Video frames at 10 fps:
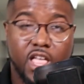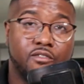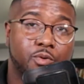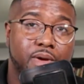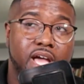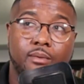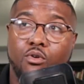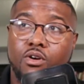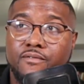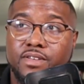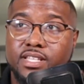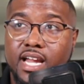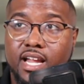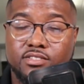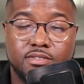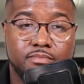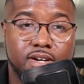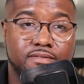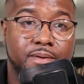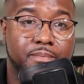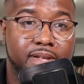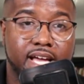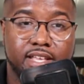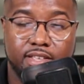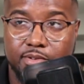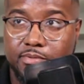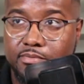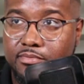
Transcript: If you're paying more than $50 a month, they're playing you.